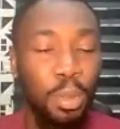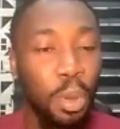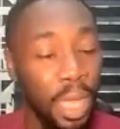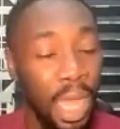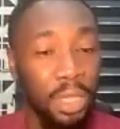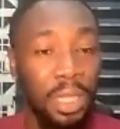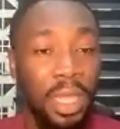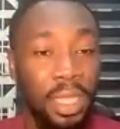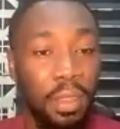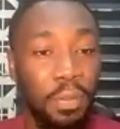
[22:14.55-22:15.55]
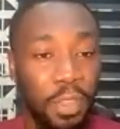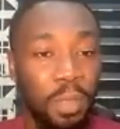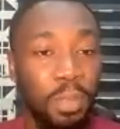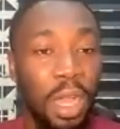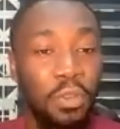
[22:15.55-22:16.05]
But actually getting
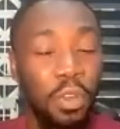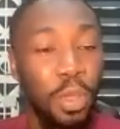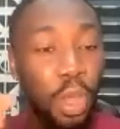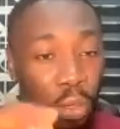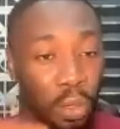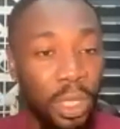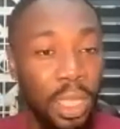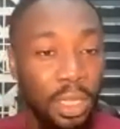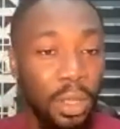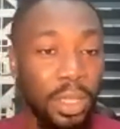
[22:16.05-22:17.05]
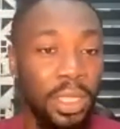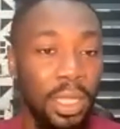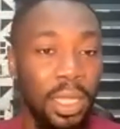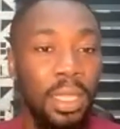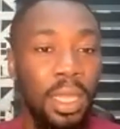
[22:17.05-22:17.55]
feedback from your closest lost
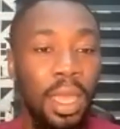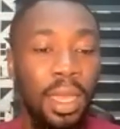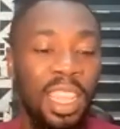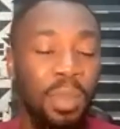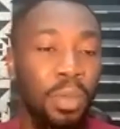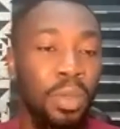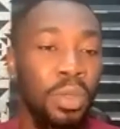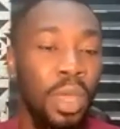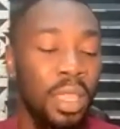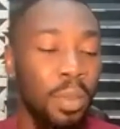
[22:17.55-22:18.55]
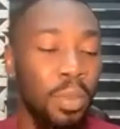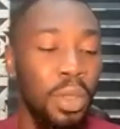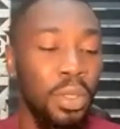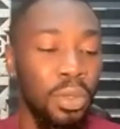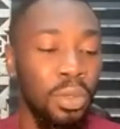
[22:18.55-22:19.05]
lead can enable
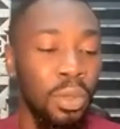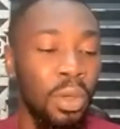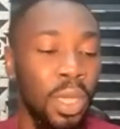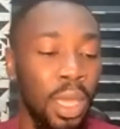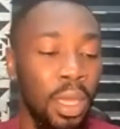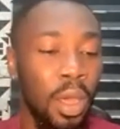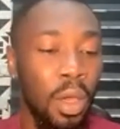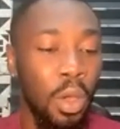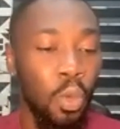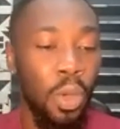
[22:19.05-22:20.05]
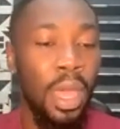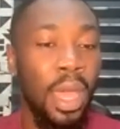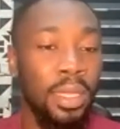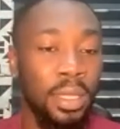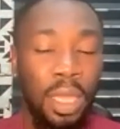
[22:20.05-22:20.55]
you to know, okay, where
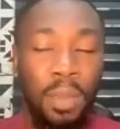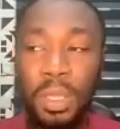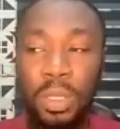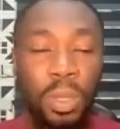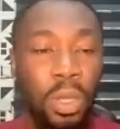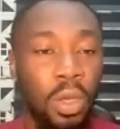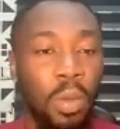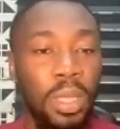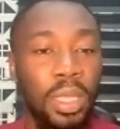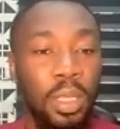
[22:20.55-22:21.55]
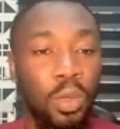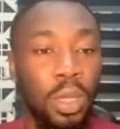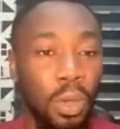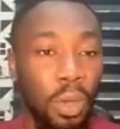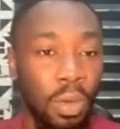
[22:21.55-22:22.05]
as a B2B company did we
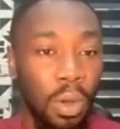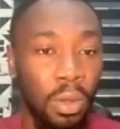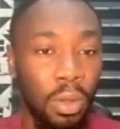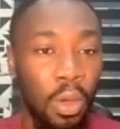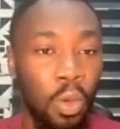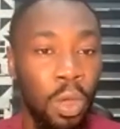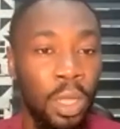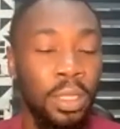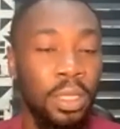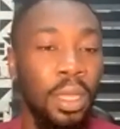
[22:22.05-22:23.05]
go wrong or what